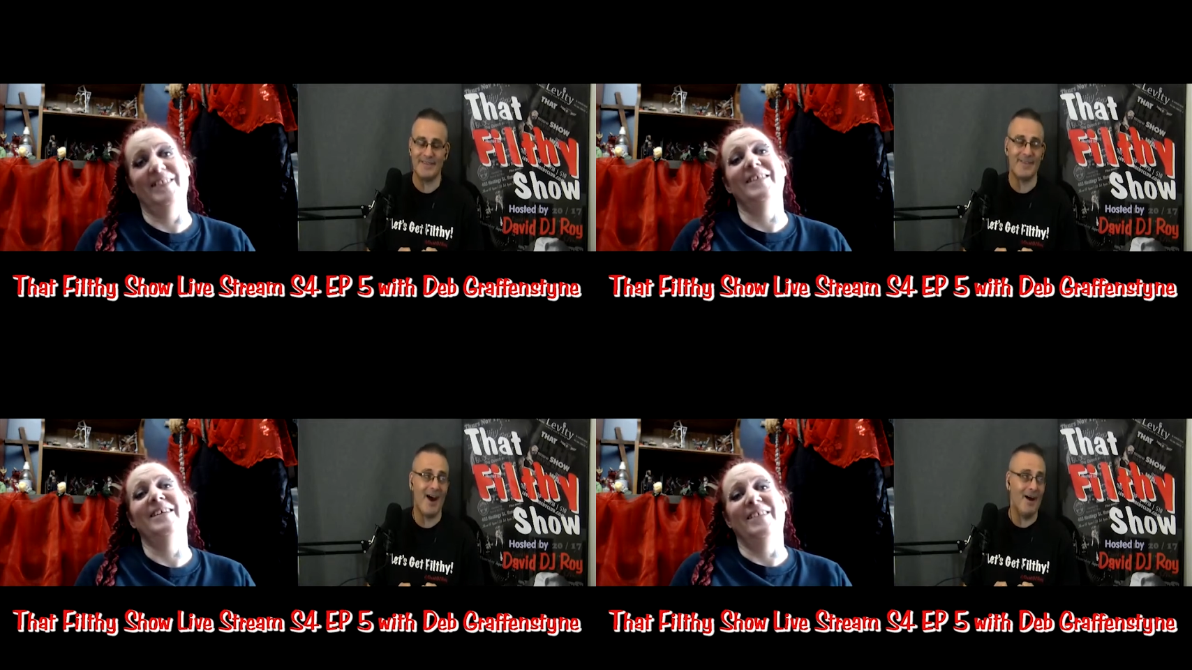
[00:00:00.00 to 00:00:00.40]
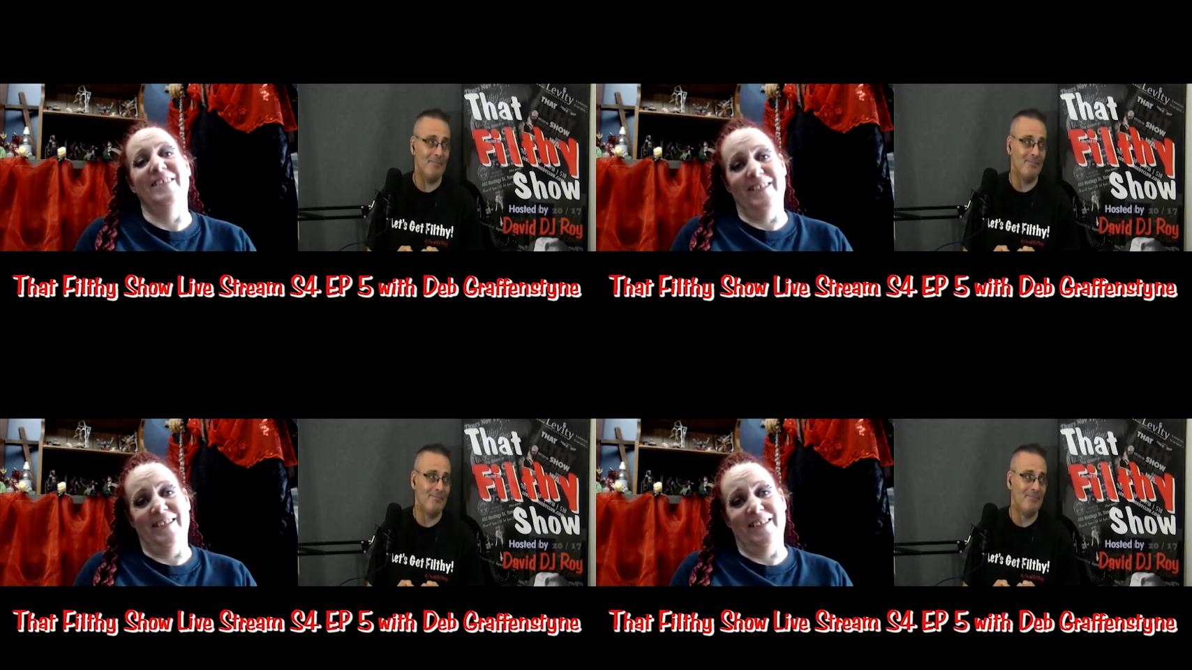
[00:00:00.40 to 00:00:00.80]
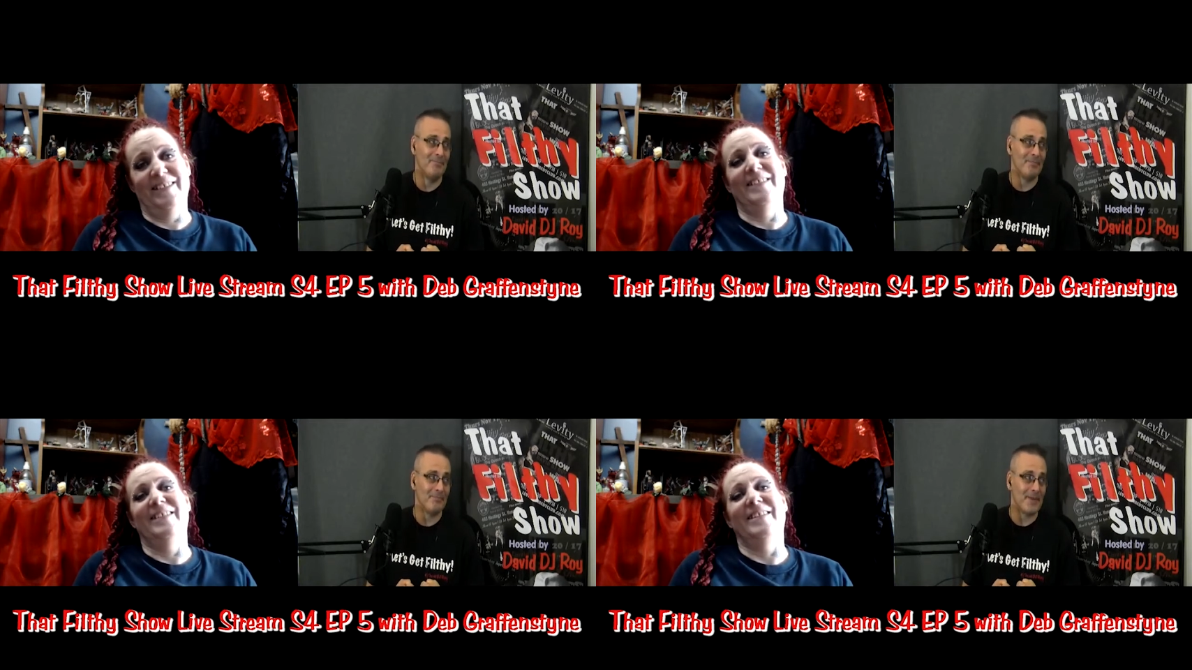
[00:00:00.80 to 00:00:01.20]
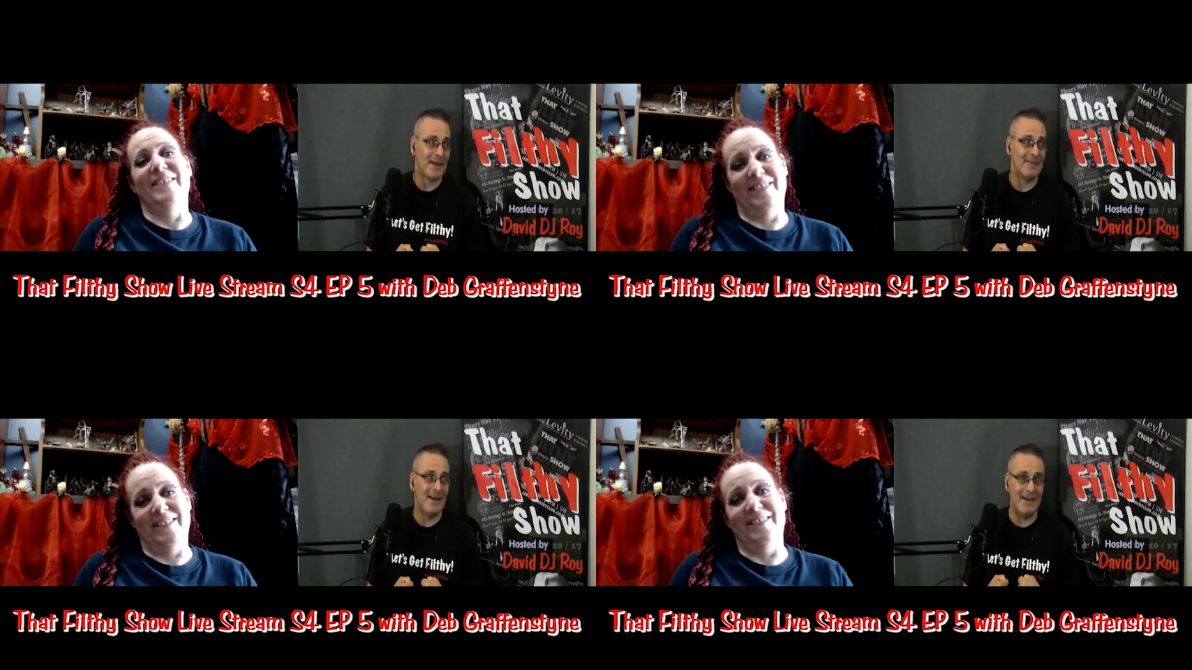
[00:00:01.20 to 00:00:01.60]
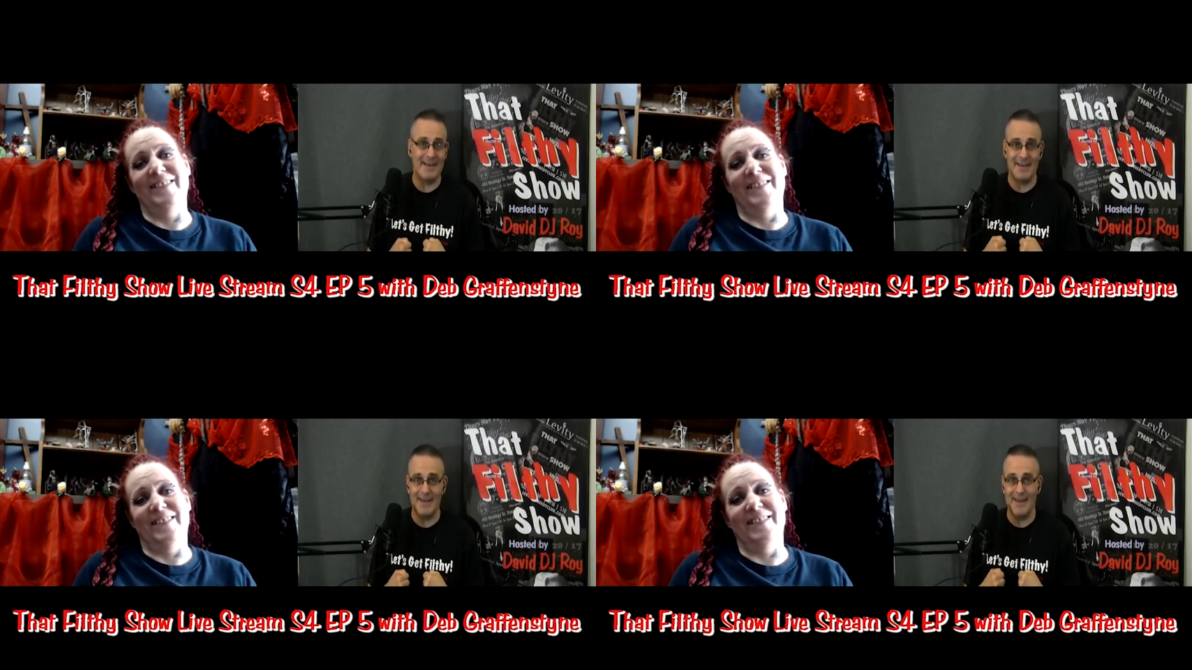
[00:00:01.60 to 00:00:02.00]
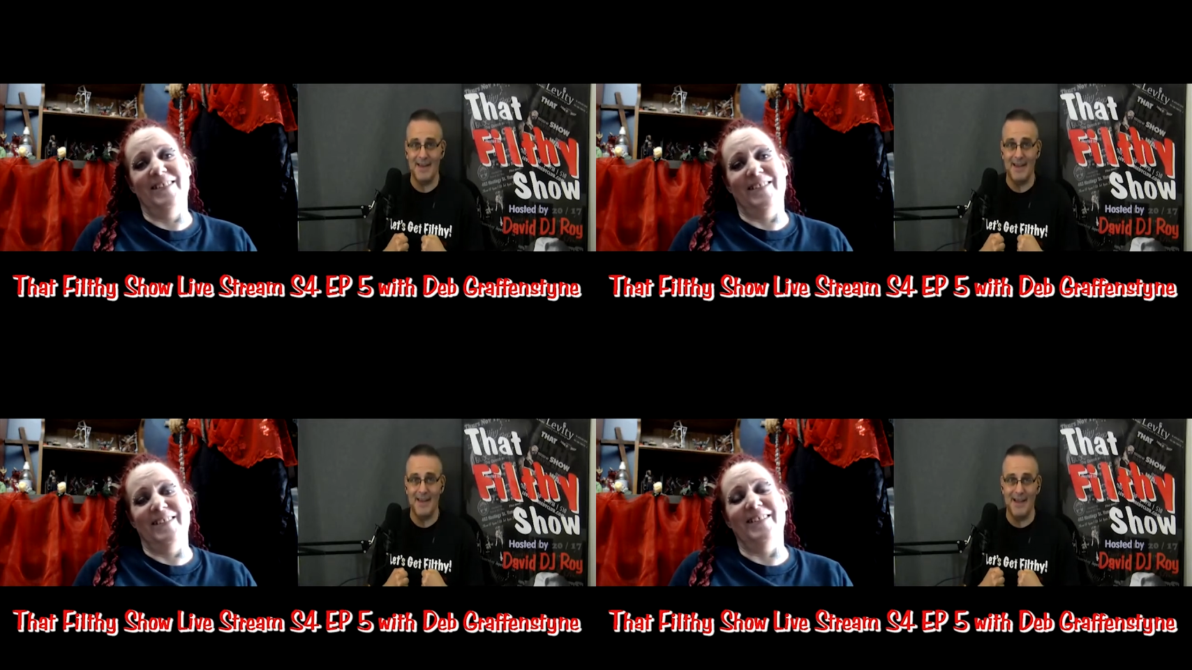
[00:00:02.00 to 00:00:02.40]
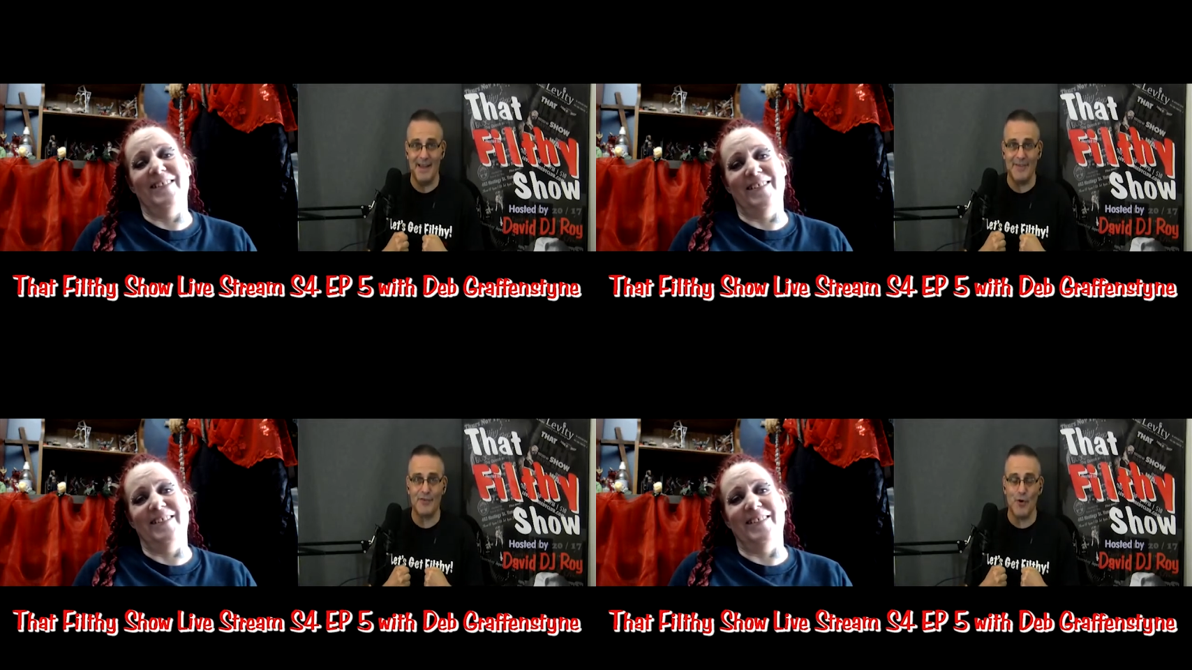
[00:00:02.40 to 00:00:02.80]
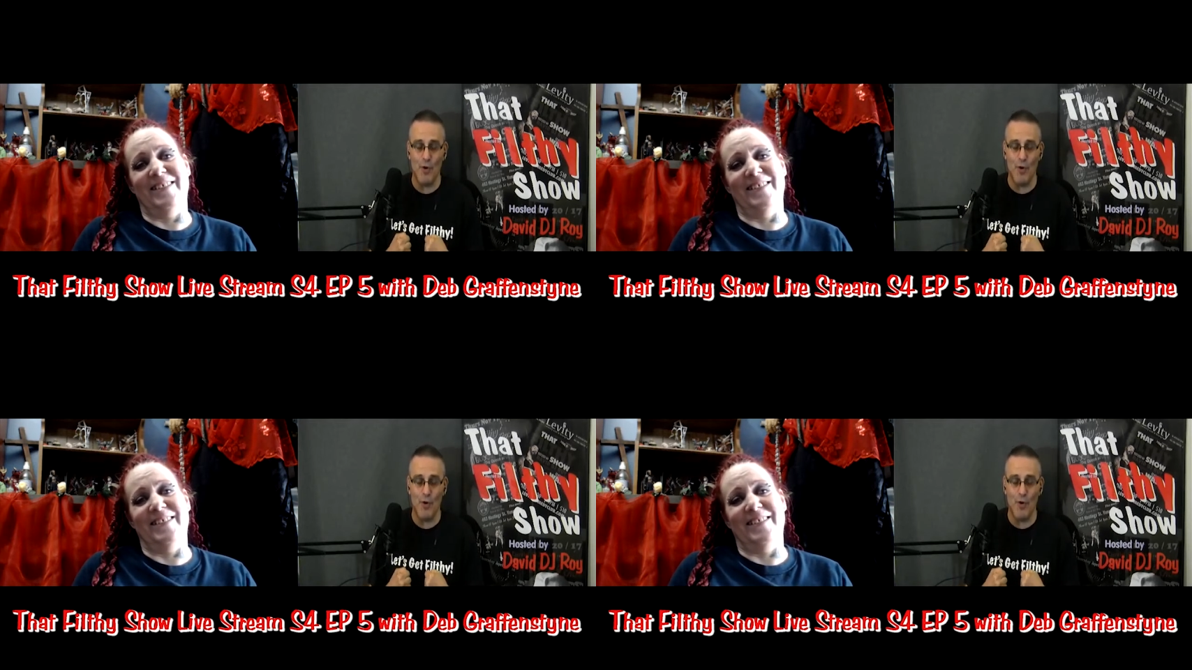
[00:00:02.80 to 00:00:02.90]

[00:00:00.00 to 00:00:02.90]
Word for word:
Speaker 1: stop like it's a